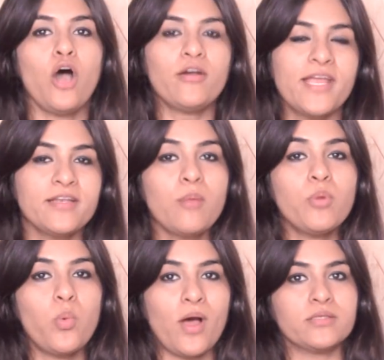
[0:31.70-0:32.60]
Alright,
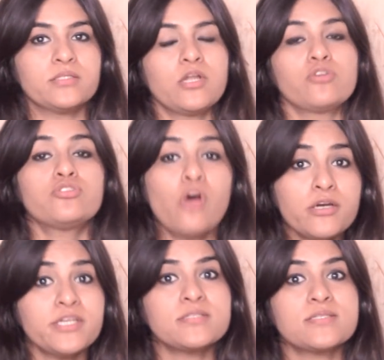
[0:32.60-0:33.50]
number one. Now
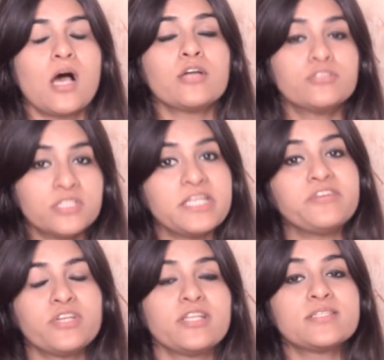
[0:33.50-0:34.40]
Taurians are
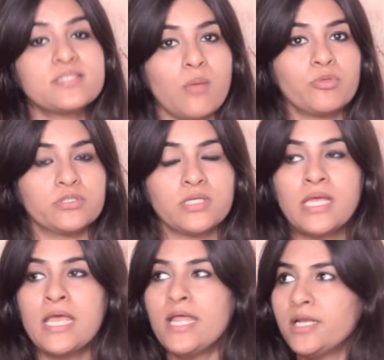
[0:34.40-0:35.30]
really stubborn.
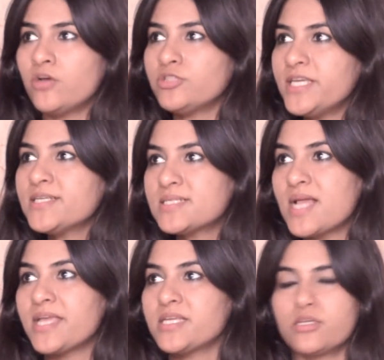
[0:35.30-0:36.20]
Now things
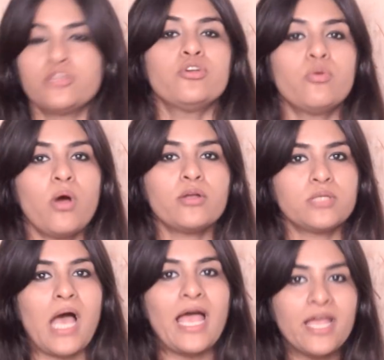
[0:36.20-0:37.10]
like, you know what,
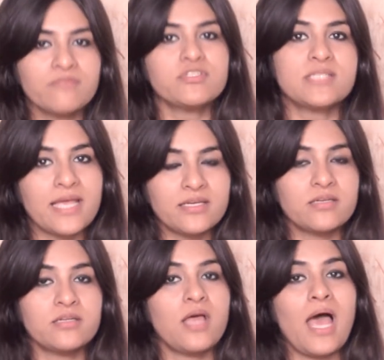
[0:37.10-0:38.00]
I have decided
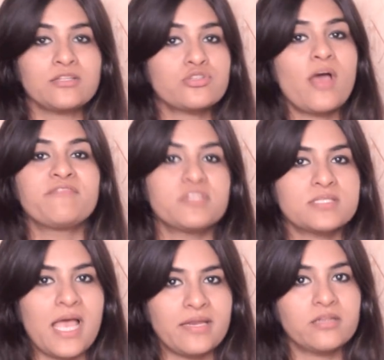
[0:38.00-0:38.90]
it and so I've
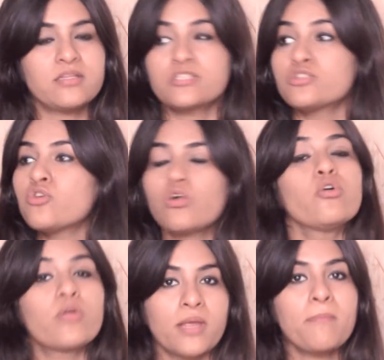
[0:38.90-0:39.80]
decided, there's no
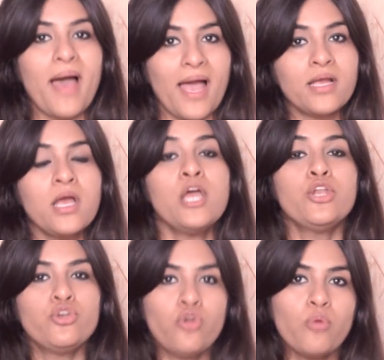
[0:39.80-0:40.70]
looking back,
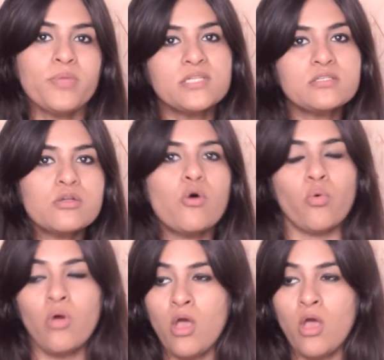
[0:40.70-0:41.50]
no means no.